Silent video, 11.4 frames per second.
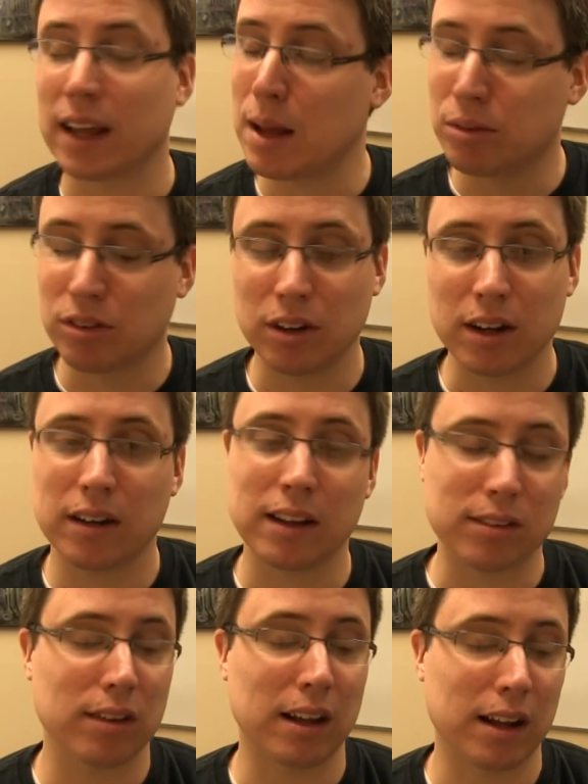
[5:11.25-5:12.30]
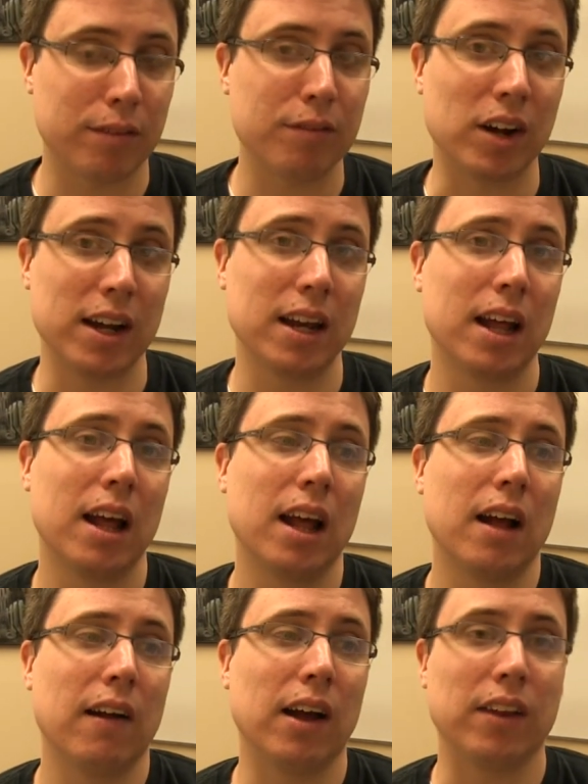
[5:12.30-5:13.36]
The game's good, it's a lot of fun,
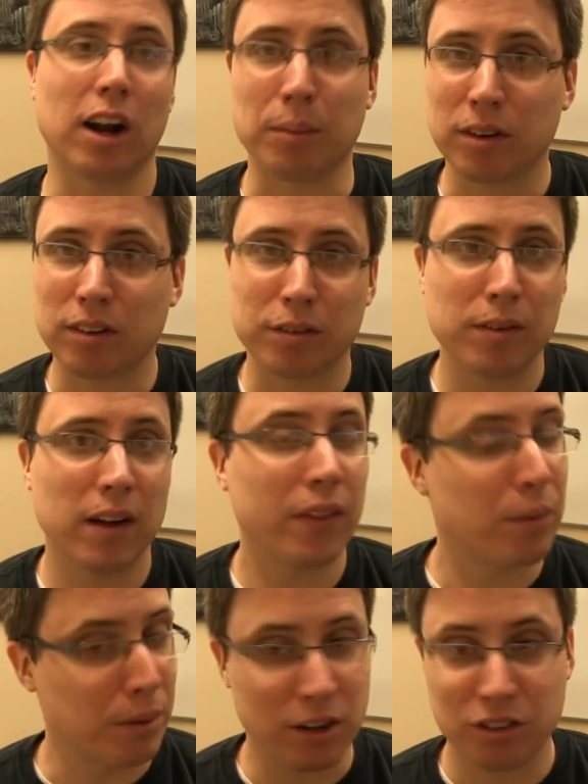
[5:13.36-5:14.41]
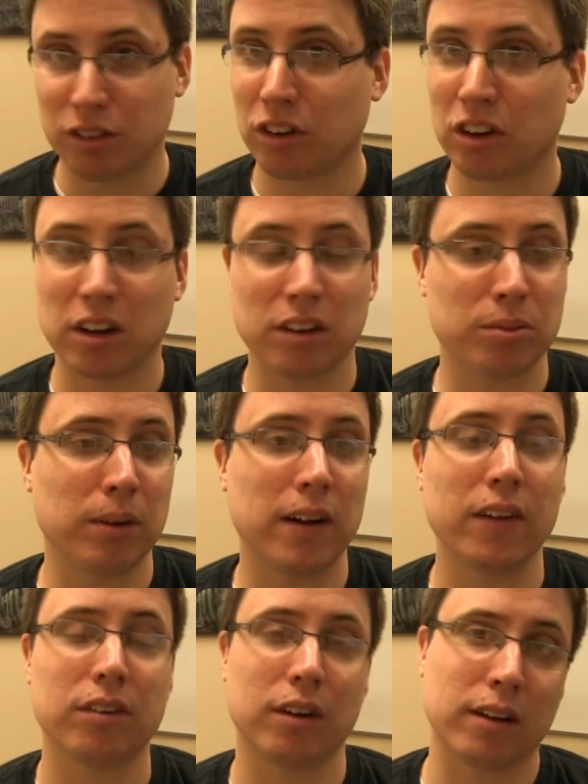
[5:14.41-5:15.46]
and the armies are fun, the miniatures are good as
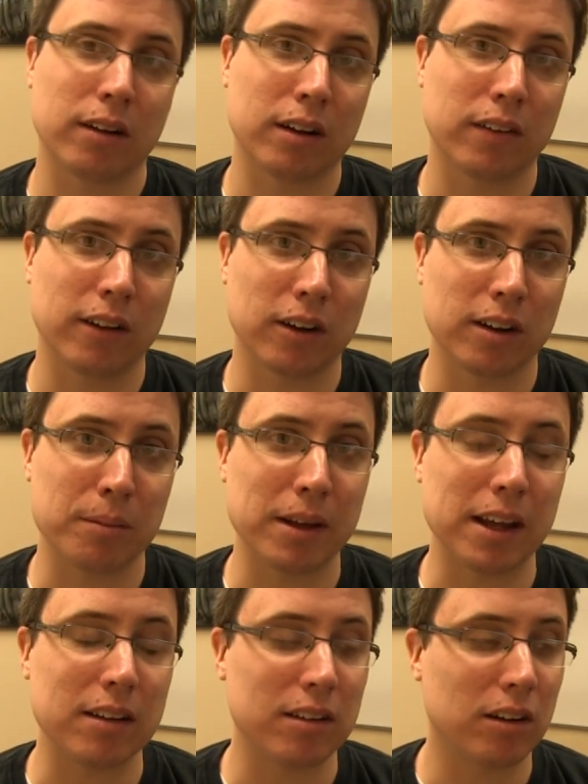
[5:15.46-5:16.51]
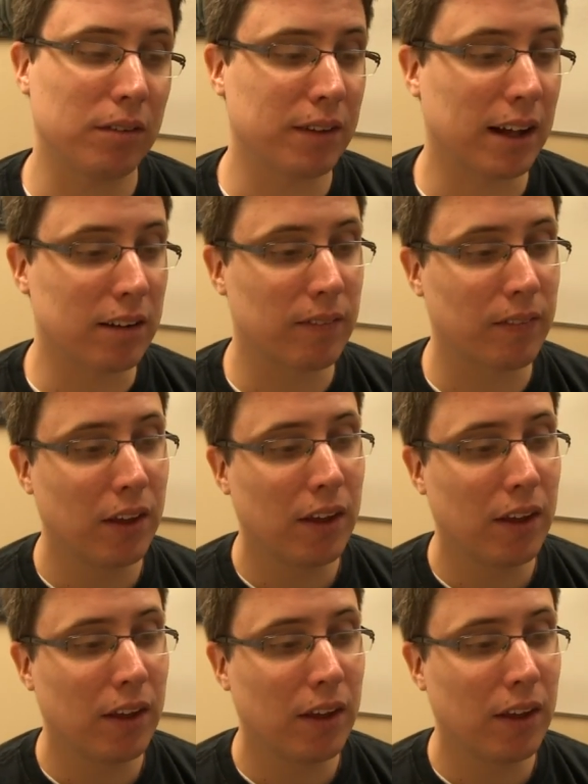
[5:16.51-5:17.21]
well, and so they're good to paint and all of that.